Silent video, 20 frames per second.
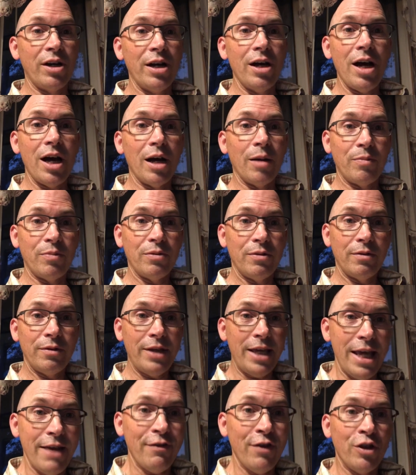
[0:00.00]
it up,
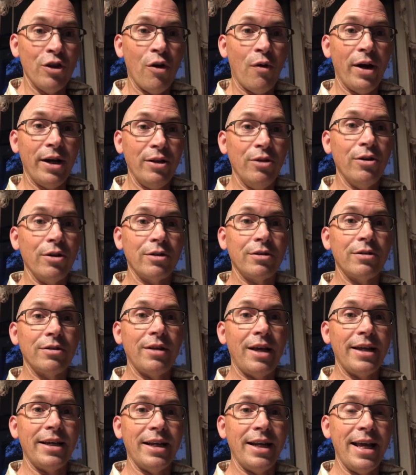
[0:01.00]
even though I looked
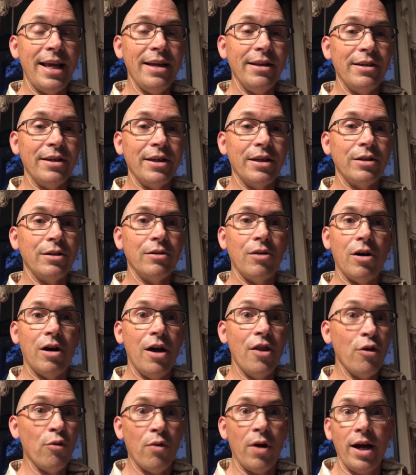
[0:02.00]
like an alien.
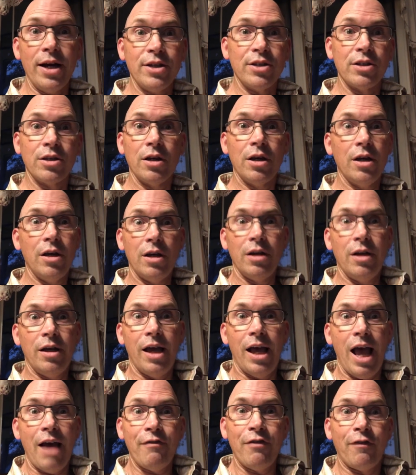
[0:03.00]
Otherwise,
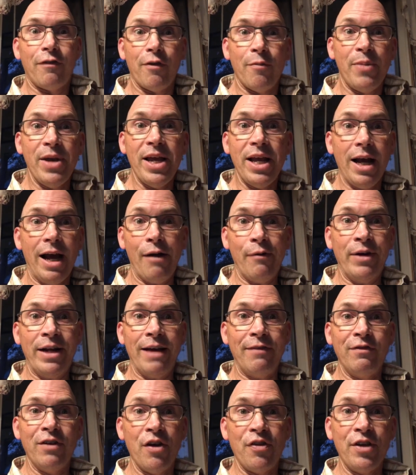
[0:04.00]
heaven forbid I would
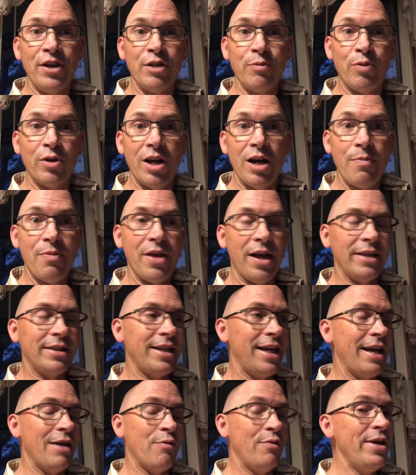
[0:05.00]
have nothing to put up that
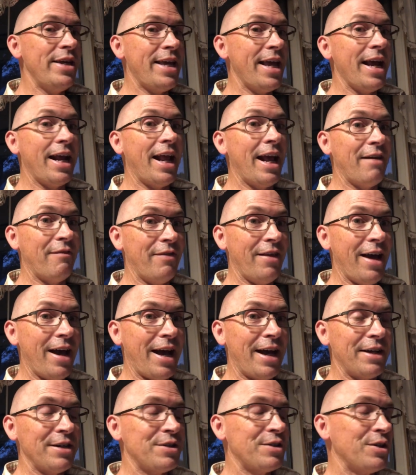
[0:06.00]
day. And we can't have
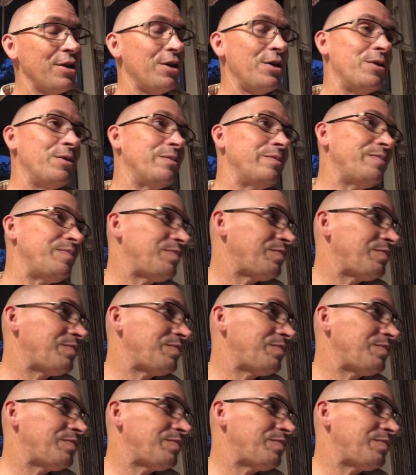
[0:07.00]
that. So